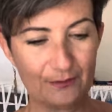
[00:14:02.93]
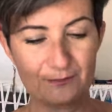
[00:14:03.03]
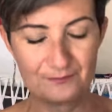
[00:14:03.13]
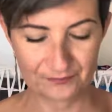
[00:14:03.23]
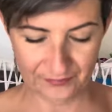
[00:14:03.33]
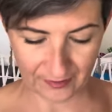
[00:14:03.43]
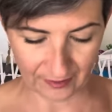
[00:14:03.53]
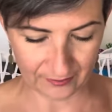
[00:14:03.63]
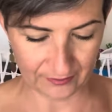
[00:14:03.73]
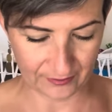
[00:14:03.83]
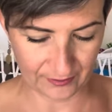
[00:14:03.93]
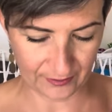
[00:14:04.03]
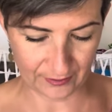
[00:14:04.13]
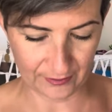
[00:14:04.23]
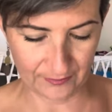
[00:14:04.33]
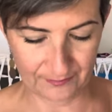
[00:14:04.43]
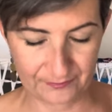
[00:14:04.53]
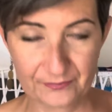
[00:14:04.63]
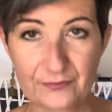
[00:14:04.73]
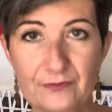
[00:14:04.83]
um, the
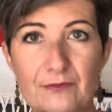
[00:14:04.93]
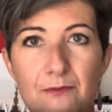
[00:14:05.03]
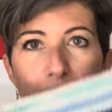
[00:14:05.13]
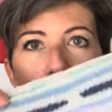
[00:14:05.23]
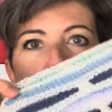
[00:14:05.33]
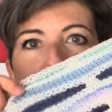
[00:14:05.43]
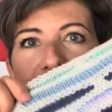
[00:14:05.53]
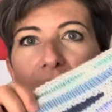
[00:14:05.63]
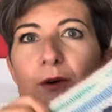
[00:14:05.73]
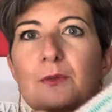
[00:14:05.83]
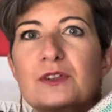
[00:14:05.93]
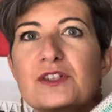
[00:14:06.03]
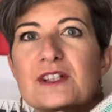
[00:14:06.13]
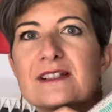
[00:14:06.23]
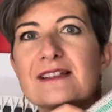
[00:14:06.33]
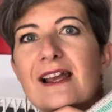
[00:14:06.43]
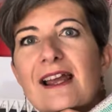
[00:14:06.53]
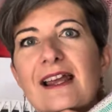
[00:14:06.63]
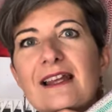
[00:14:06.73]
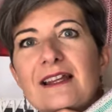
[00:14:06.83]
um, border, which is
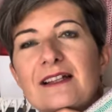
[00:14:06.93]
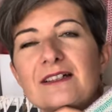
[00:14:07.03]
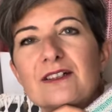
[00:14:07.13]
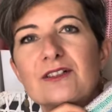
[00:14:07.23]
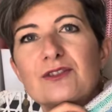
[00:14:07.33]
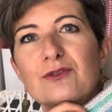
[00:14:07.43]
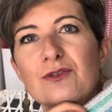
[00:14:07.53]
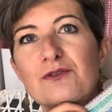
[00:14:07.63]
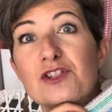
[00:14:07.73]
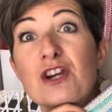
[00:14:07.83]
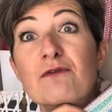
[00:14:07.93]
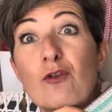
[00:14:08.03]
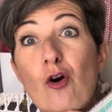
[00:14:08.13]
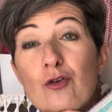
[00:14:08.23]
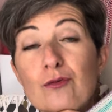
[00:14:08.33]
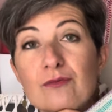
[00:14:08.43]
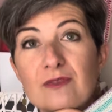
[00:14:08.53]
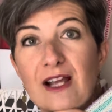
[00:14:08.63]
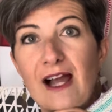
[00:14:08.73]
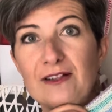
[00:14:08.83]
a uh, sort of chevron
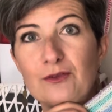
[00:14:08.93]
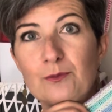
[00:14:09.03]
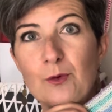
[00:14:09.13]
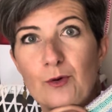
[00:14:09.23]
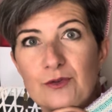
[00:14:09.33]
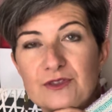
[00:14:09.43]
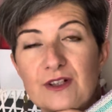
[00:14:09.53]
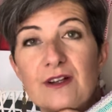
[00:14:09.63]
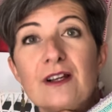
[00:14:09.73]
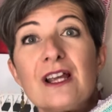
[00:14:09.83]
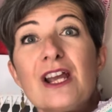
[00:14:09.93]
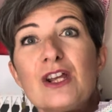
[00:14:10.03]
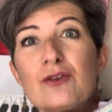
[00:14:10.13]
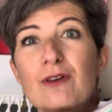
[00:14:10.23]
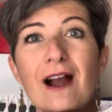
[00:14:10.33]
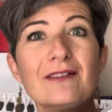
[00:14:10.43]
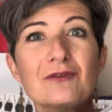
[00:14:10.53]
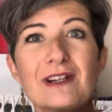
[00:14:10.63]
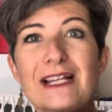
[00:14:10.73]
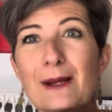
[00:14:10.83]
kind of border. You can't
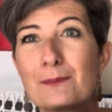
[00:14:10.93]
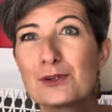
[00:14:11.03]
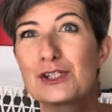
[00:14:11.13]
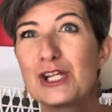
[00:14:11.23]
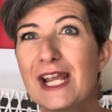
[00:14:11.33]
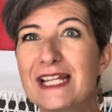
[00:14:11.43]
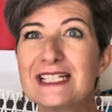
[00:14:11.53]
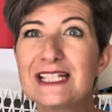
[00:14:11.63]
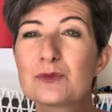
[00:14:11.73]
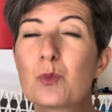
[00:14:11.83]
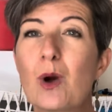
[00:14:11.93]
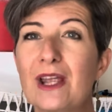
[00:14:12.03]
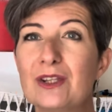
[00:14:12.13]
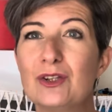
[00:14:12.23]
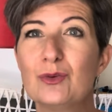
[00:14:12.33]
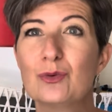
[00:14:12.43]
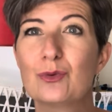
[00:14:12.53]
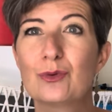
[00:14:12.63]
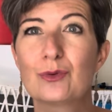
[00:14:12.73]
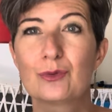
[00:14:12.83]
really appreciate it when
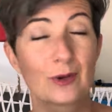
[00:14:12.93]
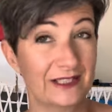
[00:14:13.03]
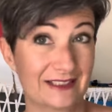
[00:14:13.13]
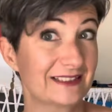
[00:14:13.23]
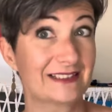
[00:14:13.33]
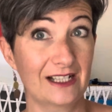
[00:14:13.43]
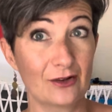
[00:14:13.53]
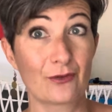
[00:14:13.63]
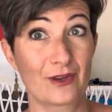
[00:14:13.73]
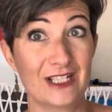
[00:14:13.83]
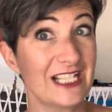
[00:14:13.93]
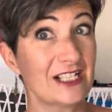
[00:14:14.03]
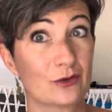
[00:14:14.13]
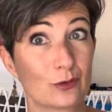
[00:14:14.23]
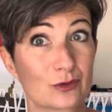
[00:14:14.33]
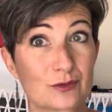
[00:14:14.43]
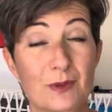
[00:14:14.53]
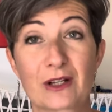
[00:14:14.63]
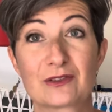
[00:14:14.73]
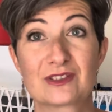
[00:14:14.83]
you when it's still on the needles
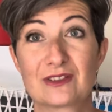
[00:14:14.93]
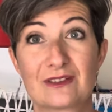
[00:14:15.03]
because